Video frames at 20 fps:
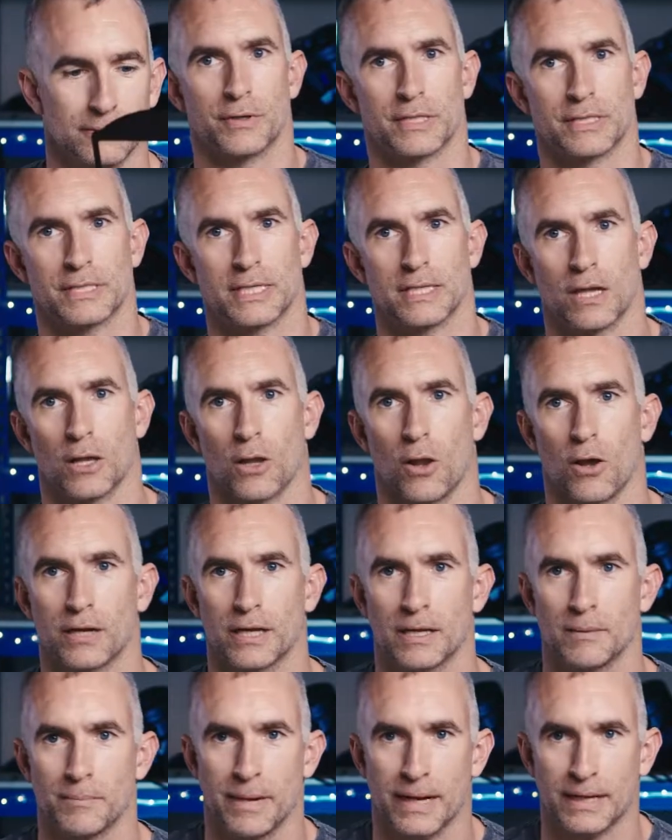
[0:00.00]
You can see the
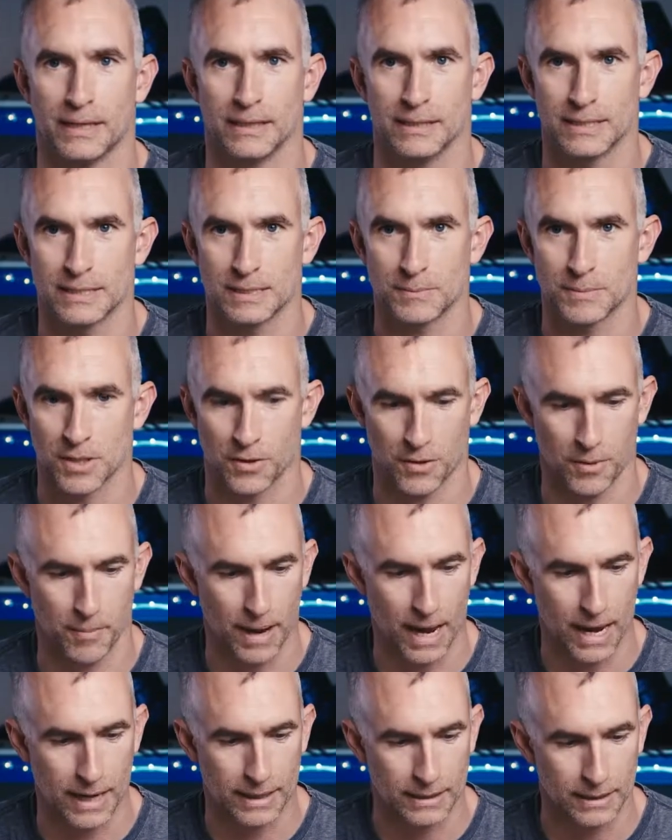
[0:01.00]
locking mechanisms on the
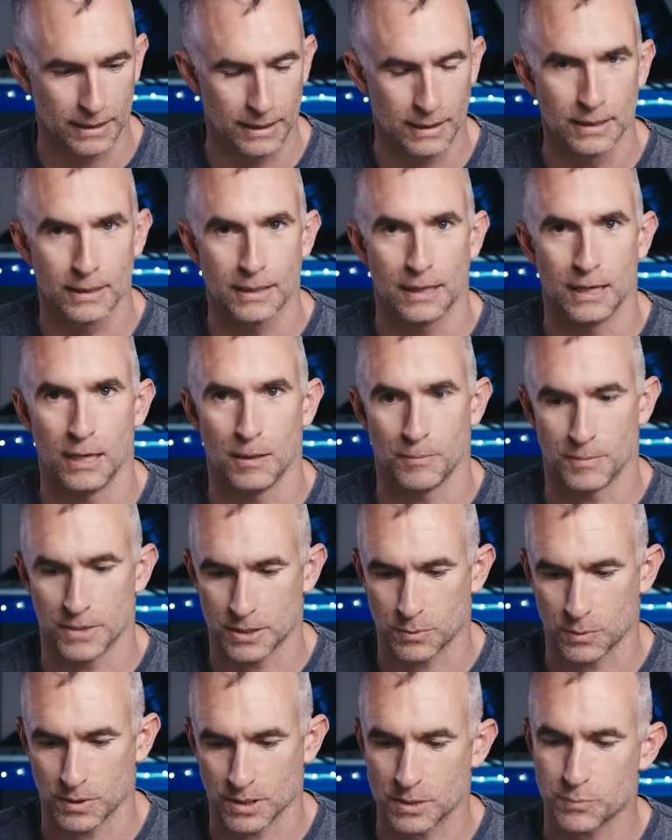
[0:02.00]
back.
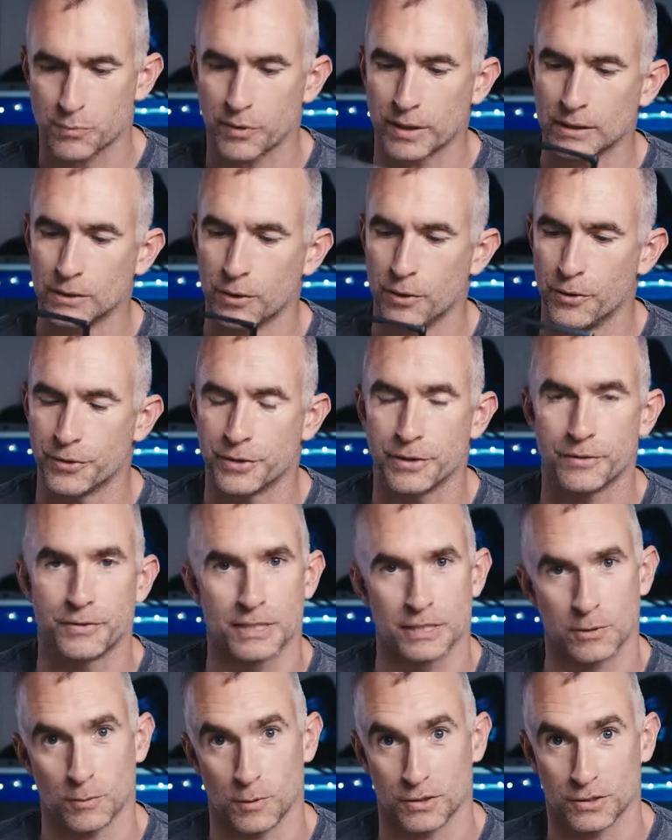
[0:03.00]
This one's spring loaded,
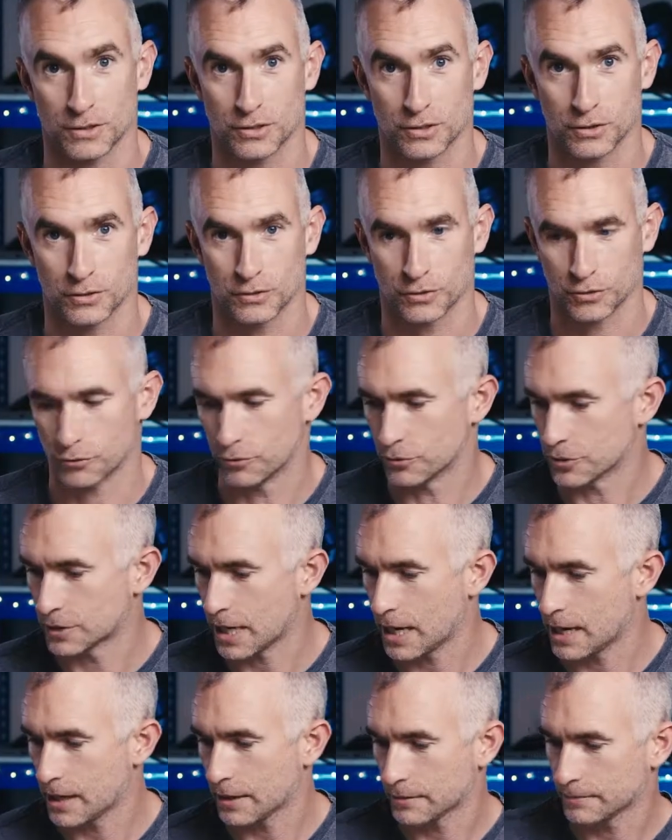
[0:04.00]
this one screws
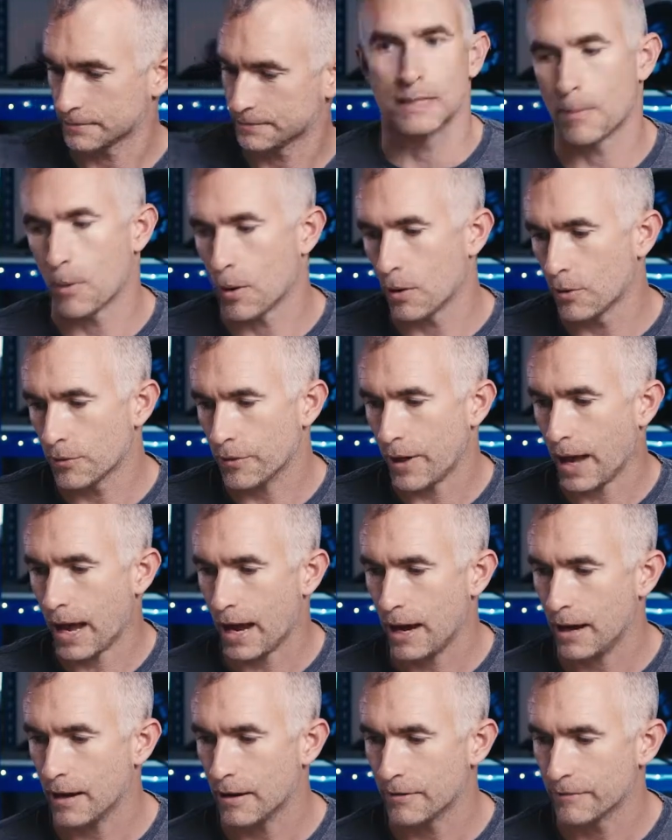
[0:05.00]
down. They both
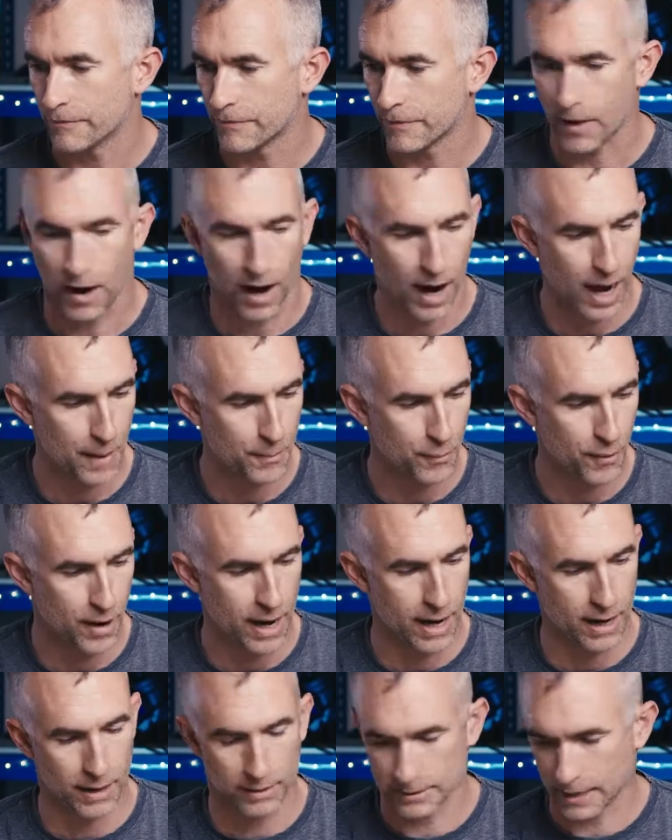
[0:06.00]
have
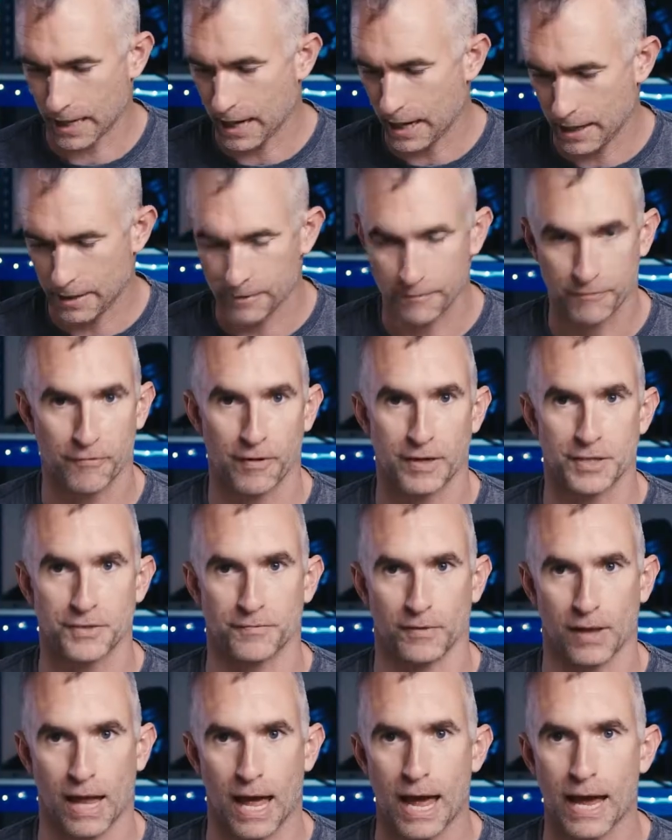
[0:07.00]
eyebrows and French
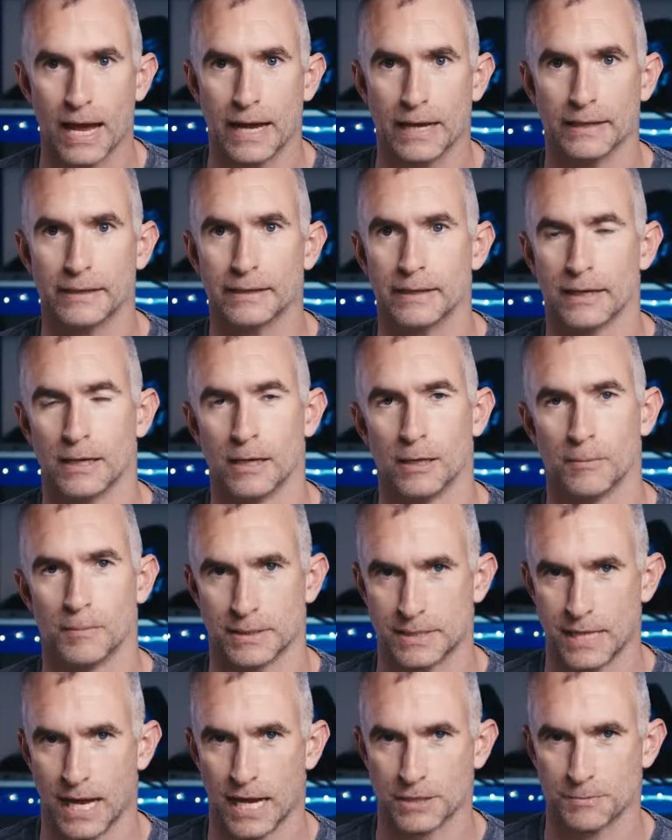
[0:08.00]
flag
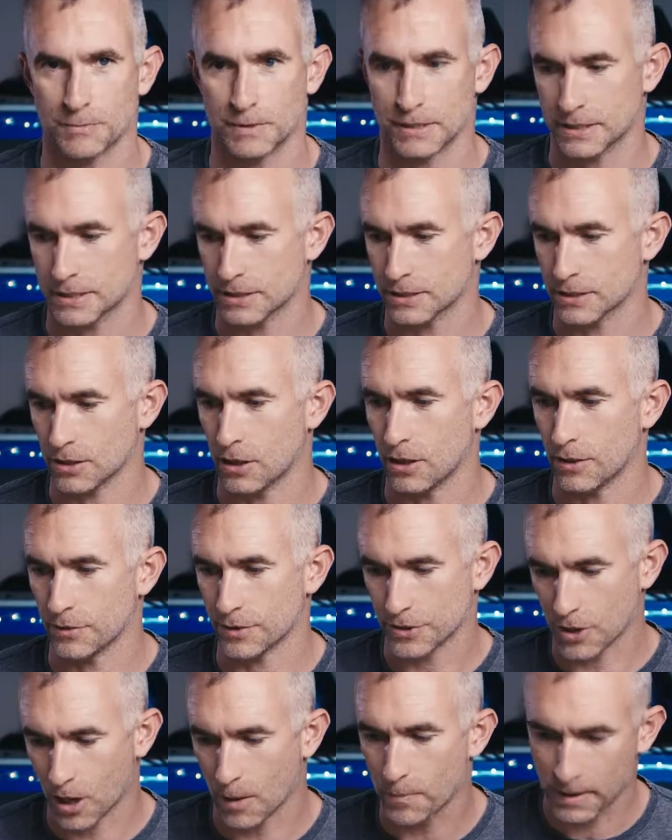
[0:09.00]
attachments on the
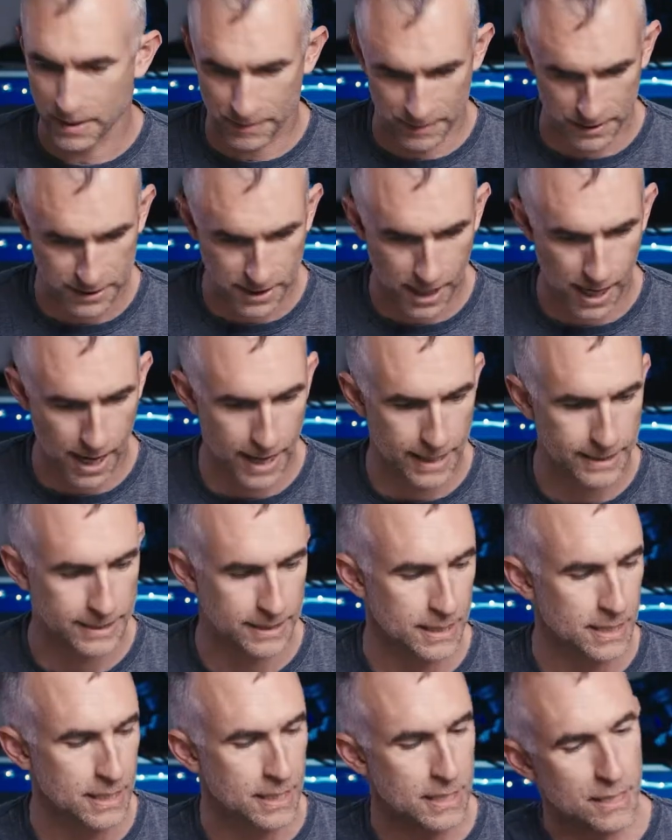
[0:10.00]
top and the
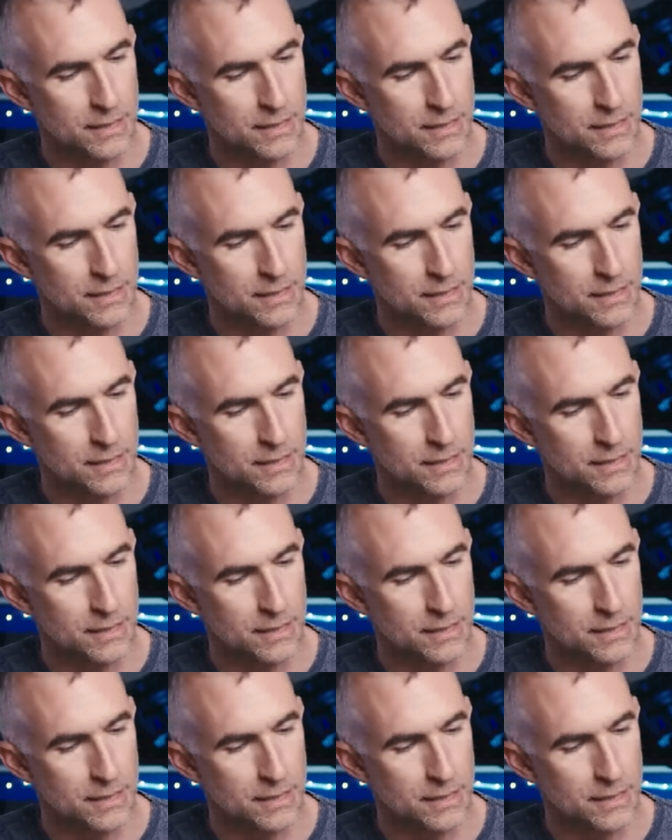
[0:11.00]
sides.